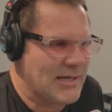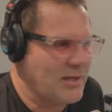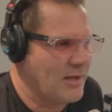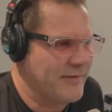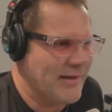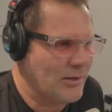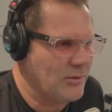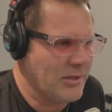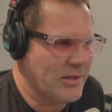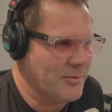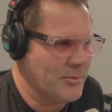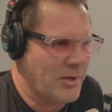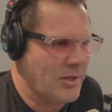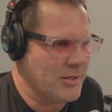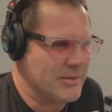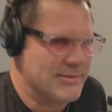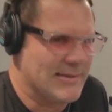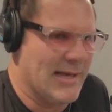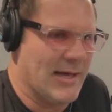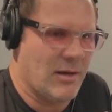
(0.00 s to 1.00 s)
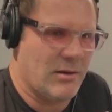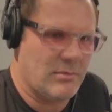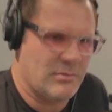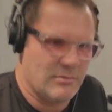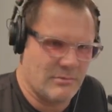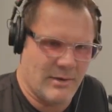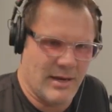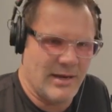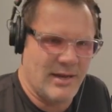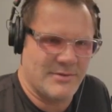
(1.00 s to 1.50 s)
I love outlet malls now,
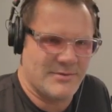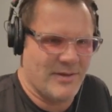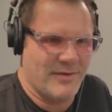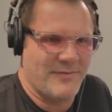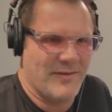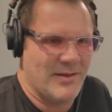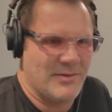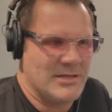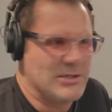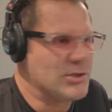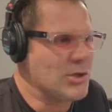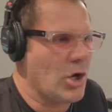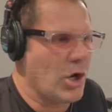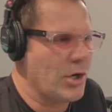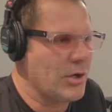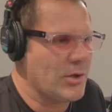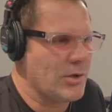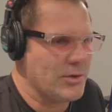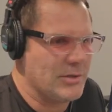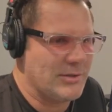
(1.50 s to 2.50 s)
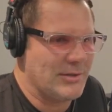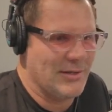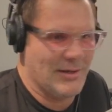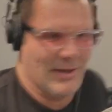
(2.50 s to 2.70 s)
right? So I found these. Now cargo, you